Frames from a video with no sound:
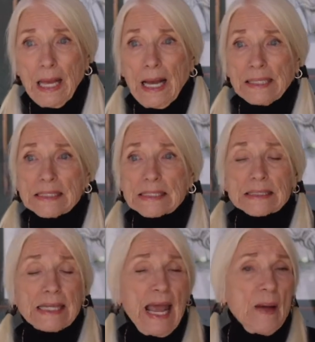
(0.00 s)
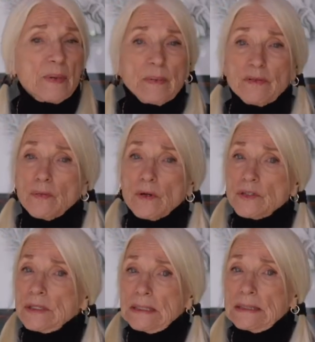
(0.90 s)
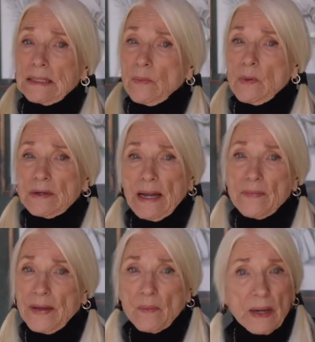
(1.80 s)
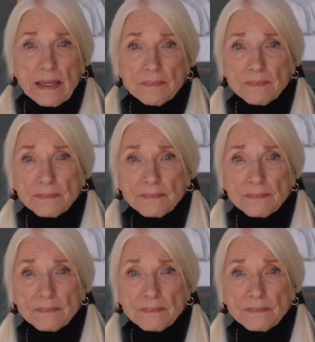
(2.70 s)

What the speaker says: I just happen to be fortunate that it worked out that way.